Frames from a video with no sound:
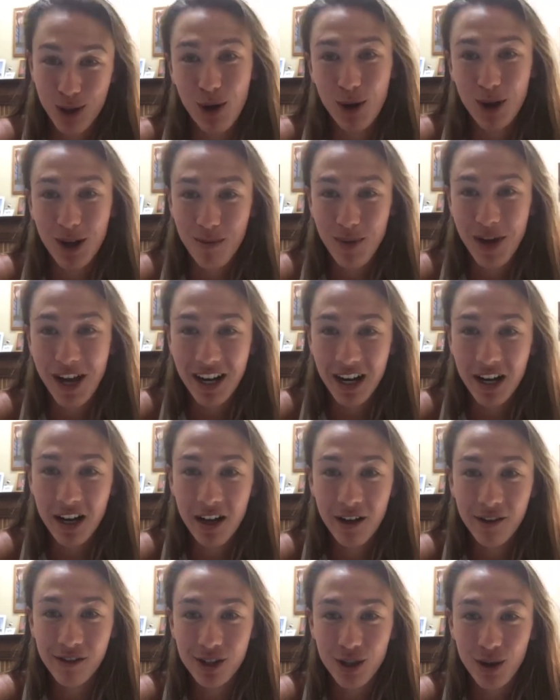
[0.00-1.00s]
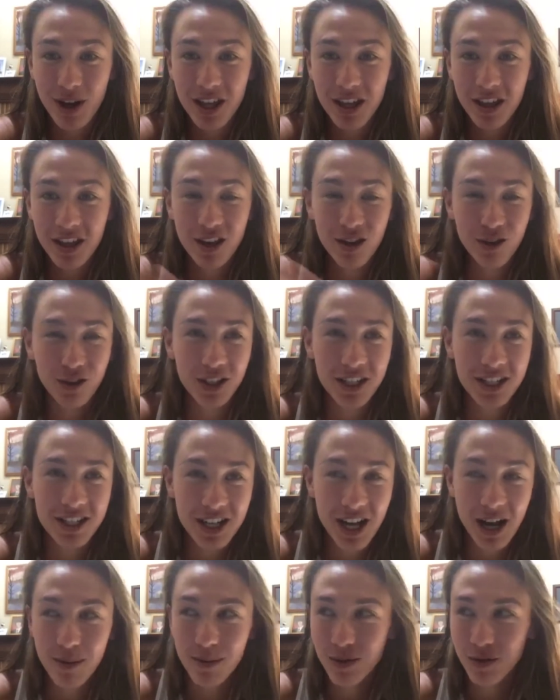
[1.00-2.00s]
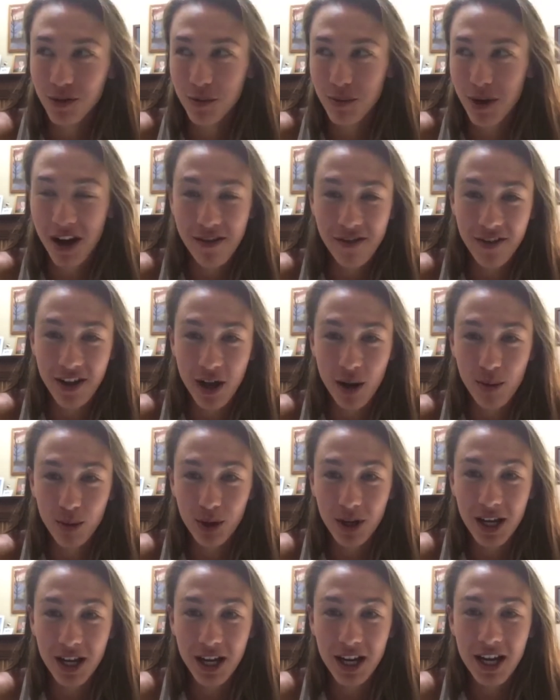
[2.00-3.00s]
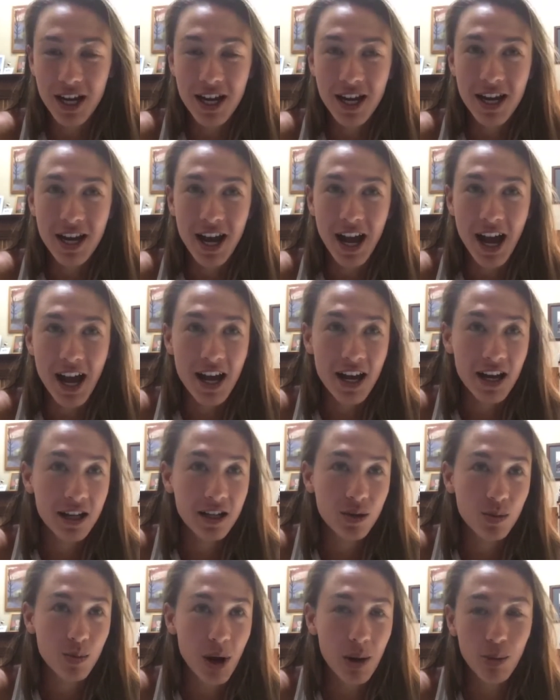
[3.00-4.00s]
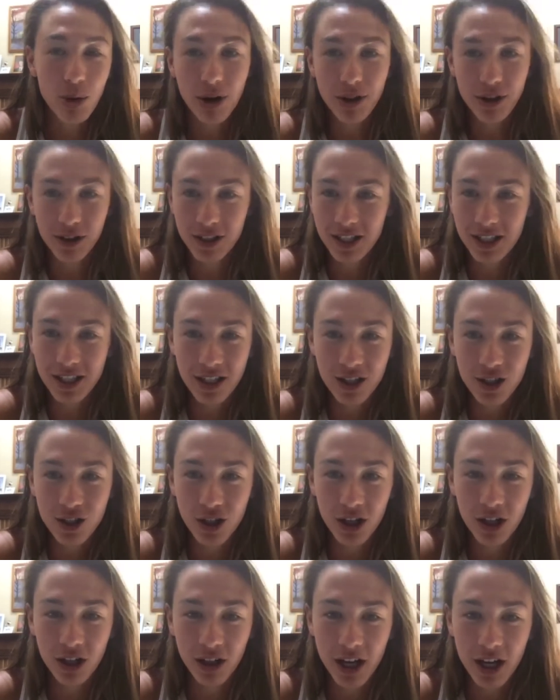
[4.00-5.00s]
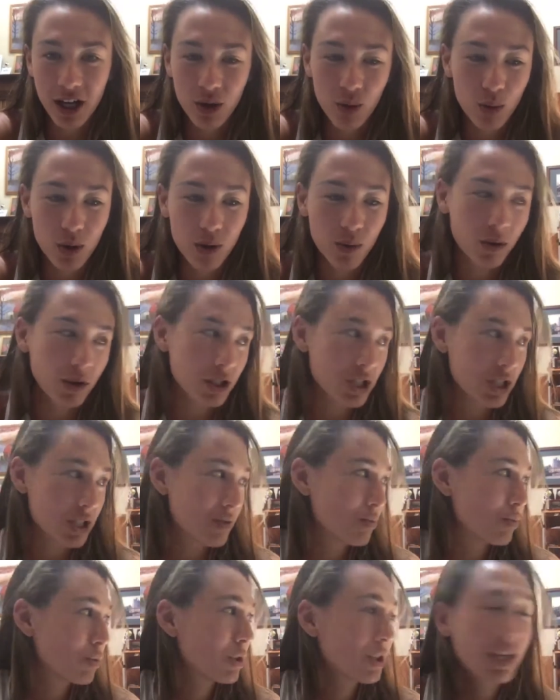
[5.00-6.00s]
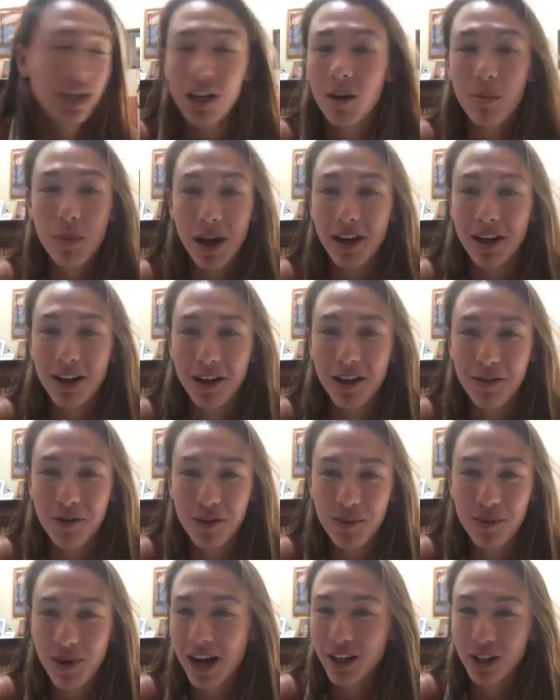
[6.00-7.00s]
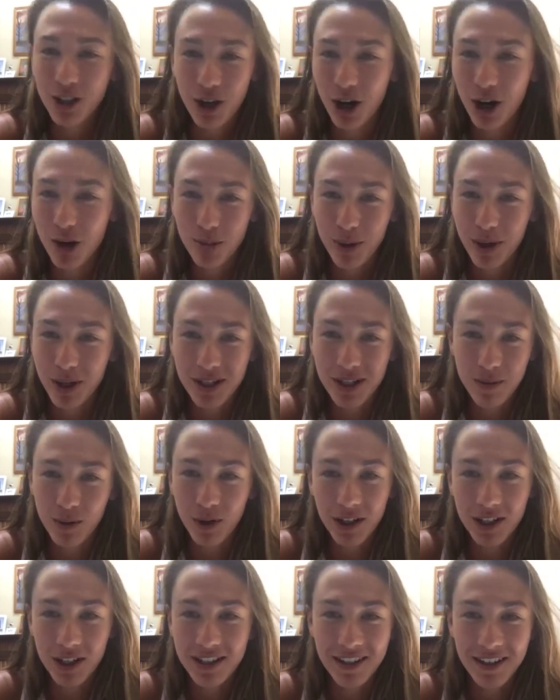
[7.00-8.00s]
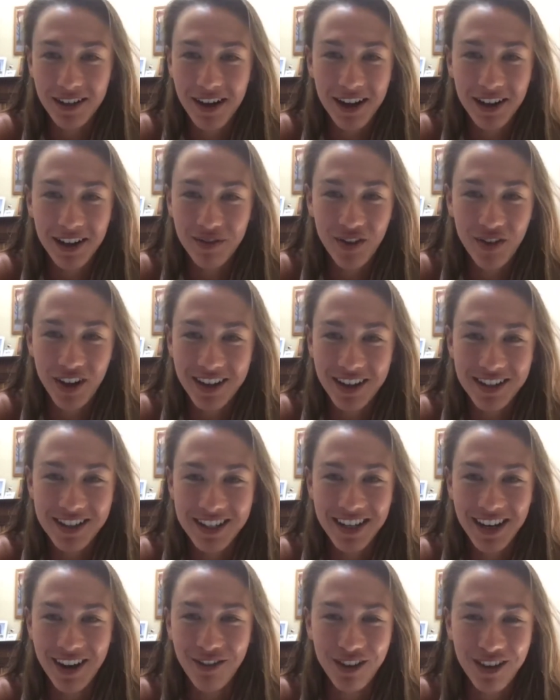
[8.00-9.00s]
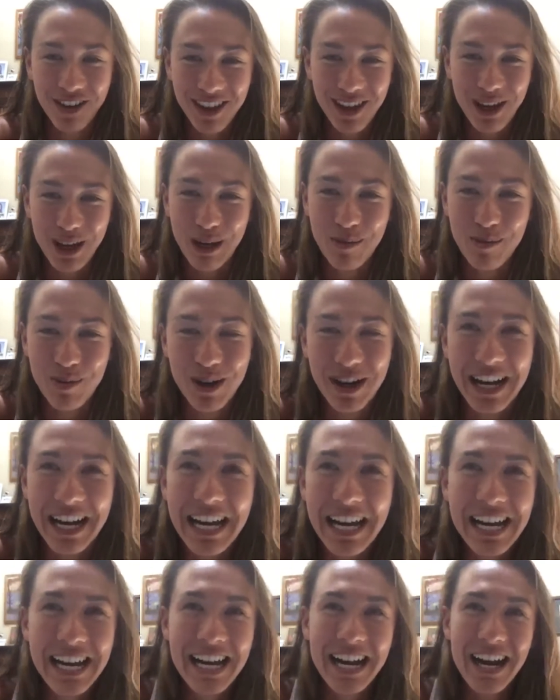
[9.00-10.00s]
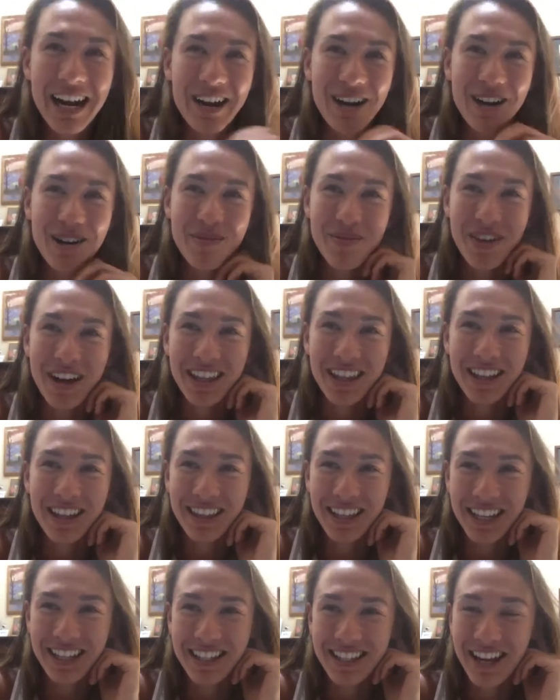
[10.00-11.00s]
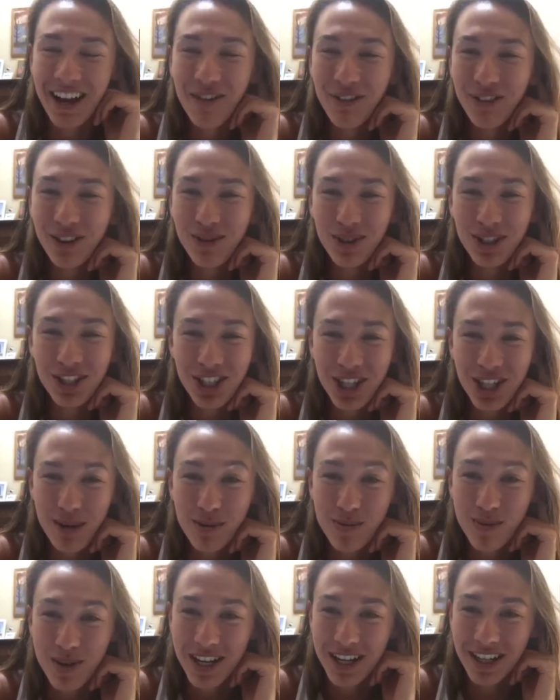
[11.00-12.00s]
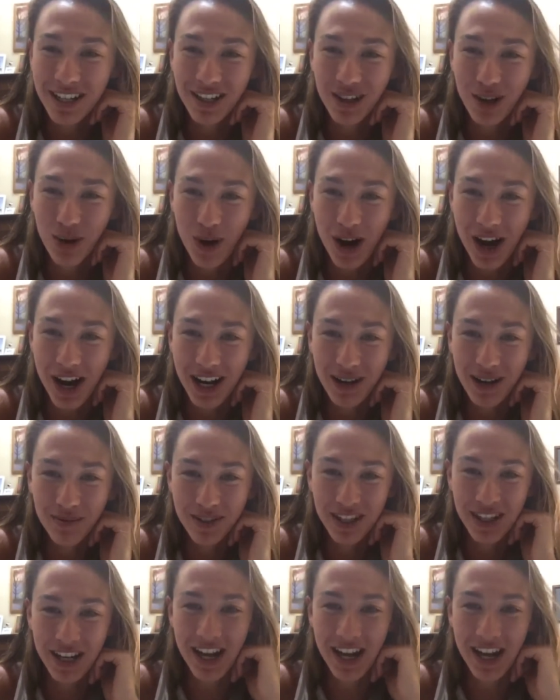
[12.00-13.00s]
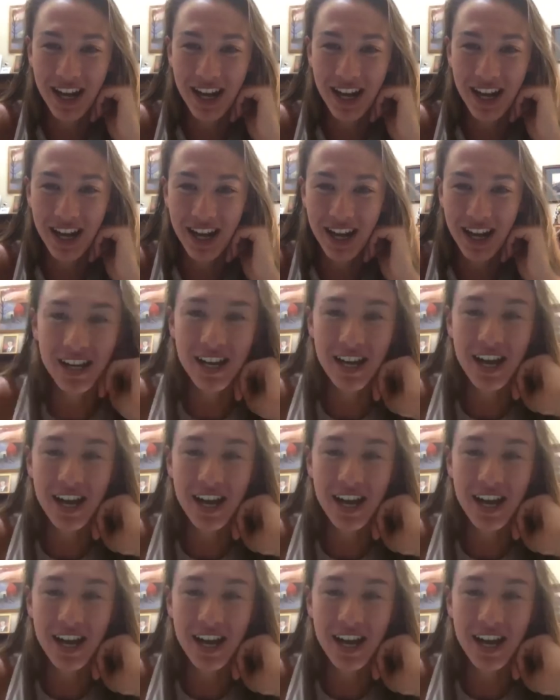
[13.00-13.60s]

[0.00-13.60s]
competitive, so I think it really stems from my family and my brother and sister. Like, we were just really competitive in the backyard playing sports and got in fights and everything, but I think that's definitely what shaped me into who I am today, and